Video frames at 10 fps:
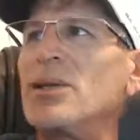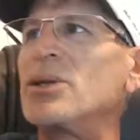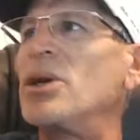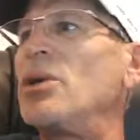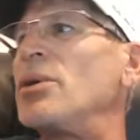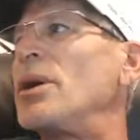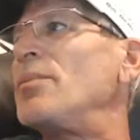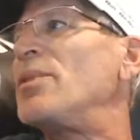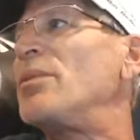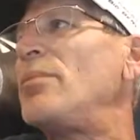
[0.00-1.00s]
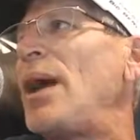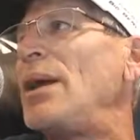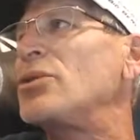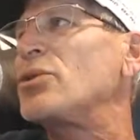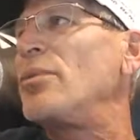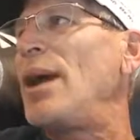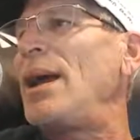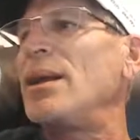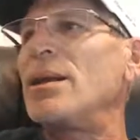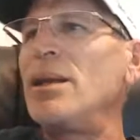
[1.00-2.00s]
are going up
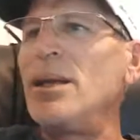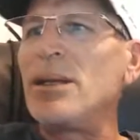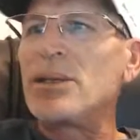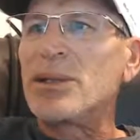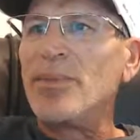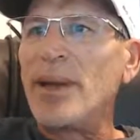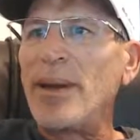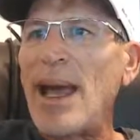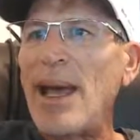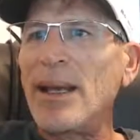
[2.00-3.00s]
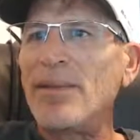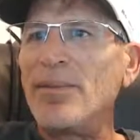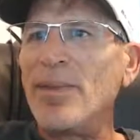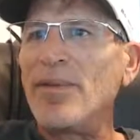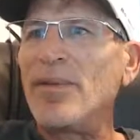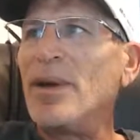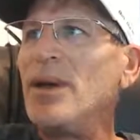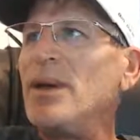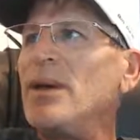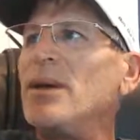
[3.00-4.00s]
dramatically in schematic
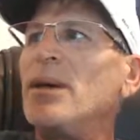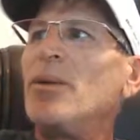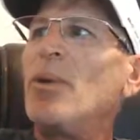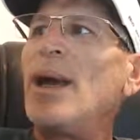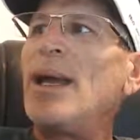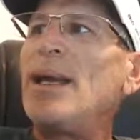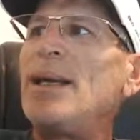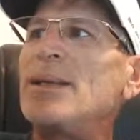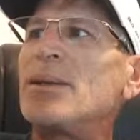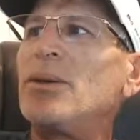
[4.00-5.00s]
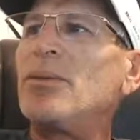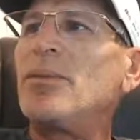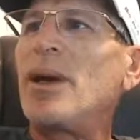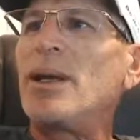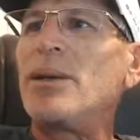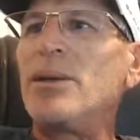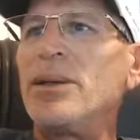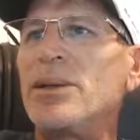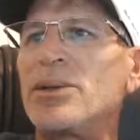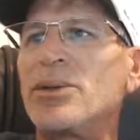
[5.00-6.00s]
ways. Oh my
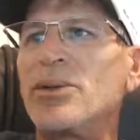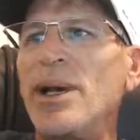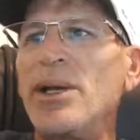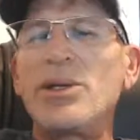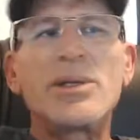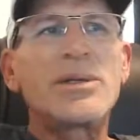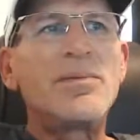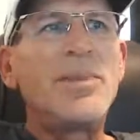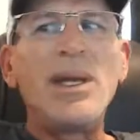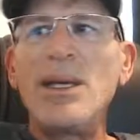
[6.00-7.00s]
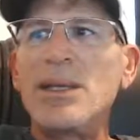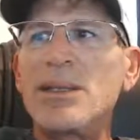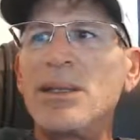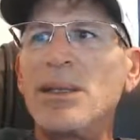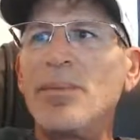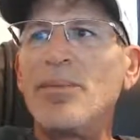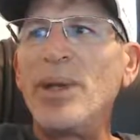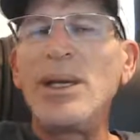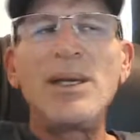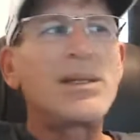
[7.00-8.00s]
goodness gracious meus and the
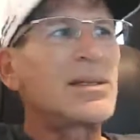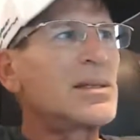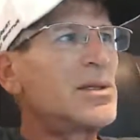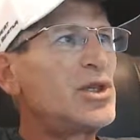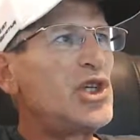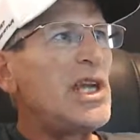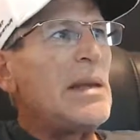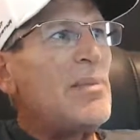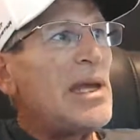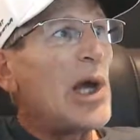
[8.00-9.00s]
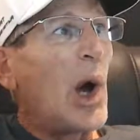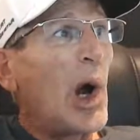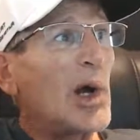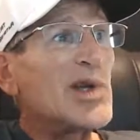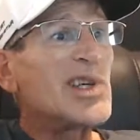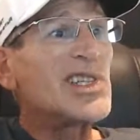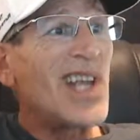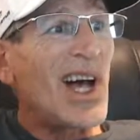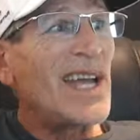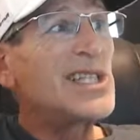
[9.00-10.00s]
bias. GBR just
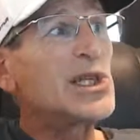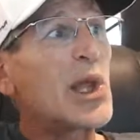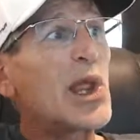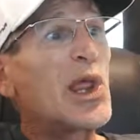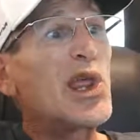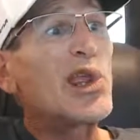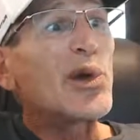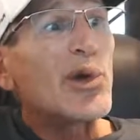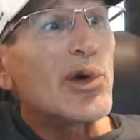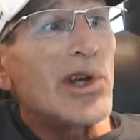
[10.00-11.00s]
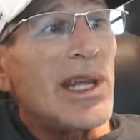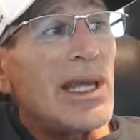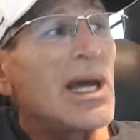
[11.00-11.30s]
times $30.